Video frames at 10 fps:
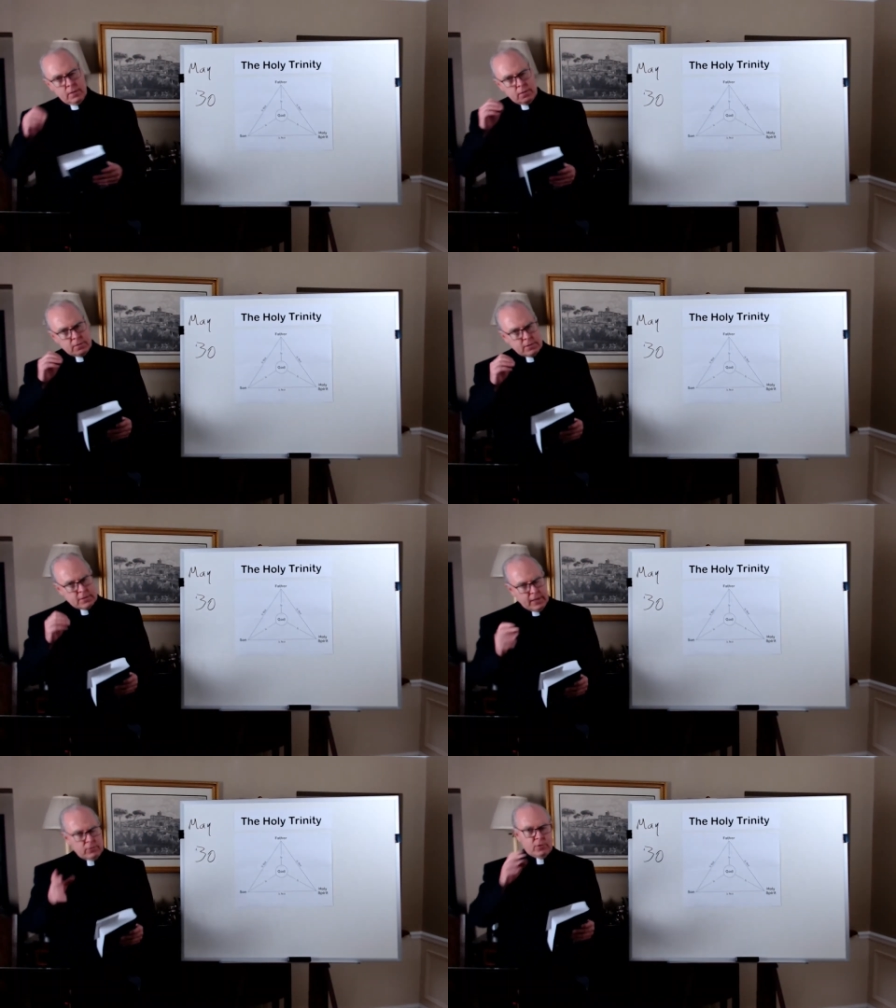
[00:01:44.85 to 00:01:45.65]

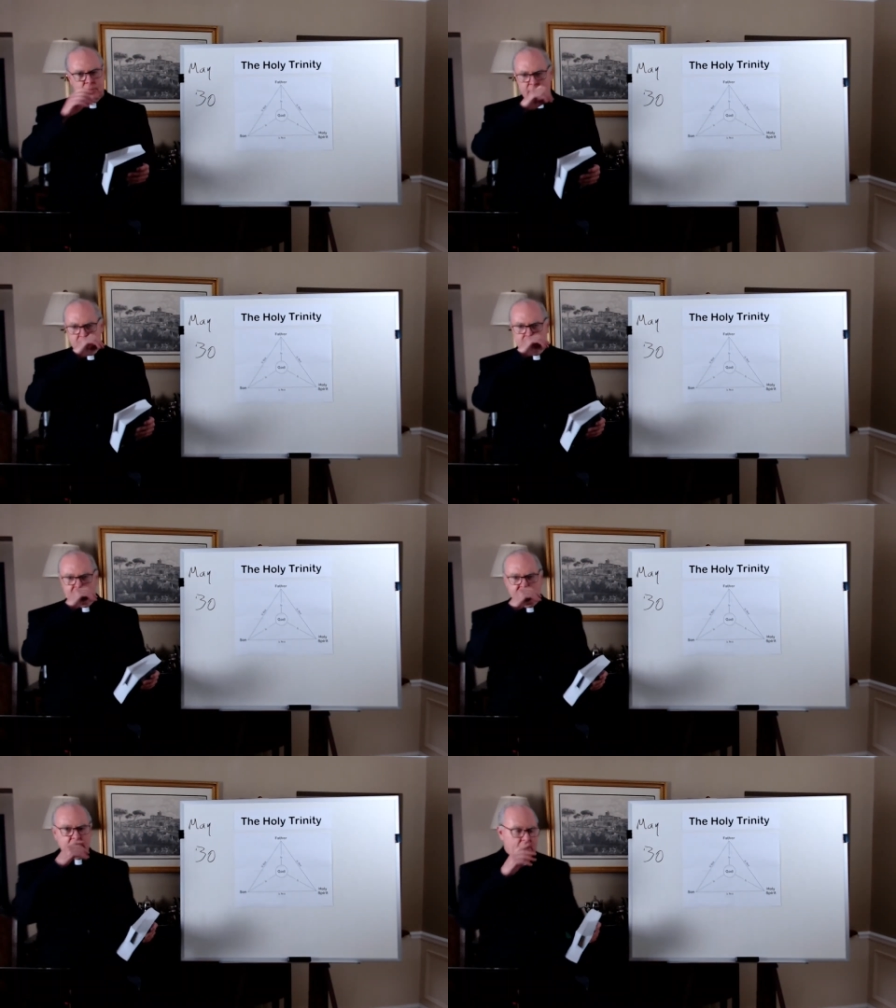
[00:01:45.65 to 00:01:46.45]
Central mystery.
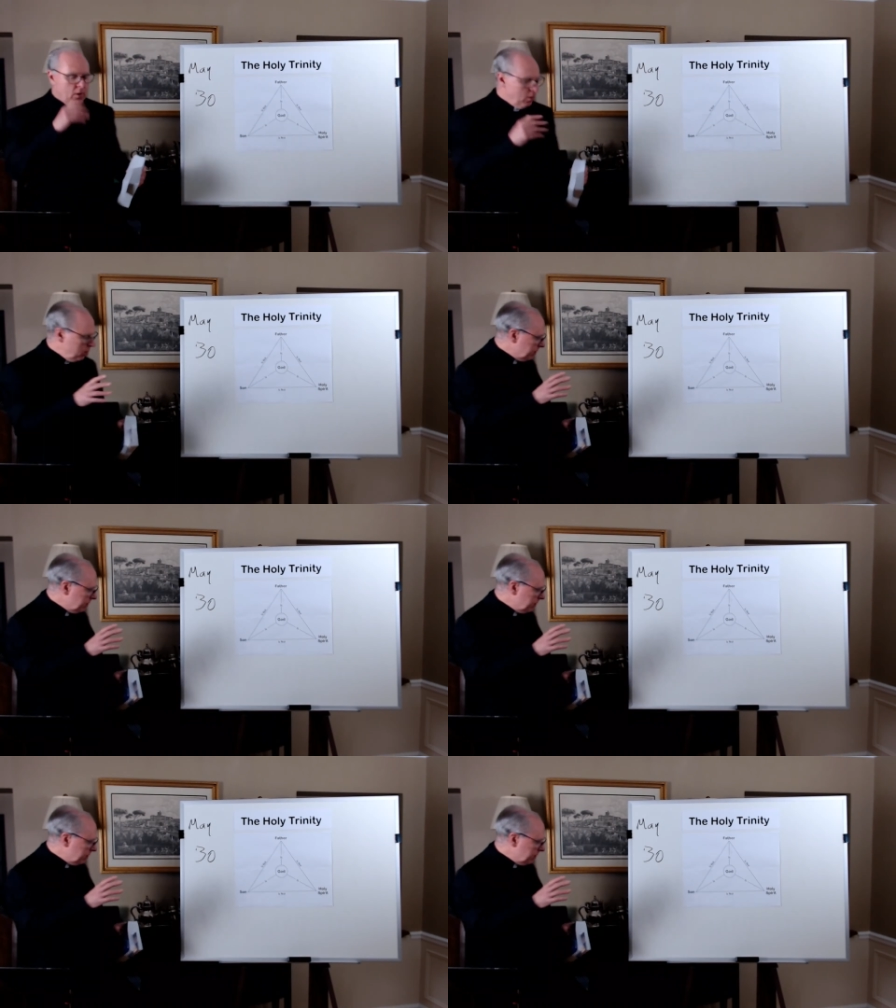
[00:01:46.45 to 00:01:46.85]
All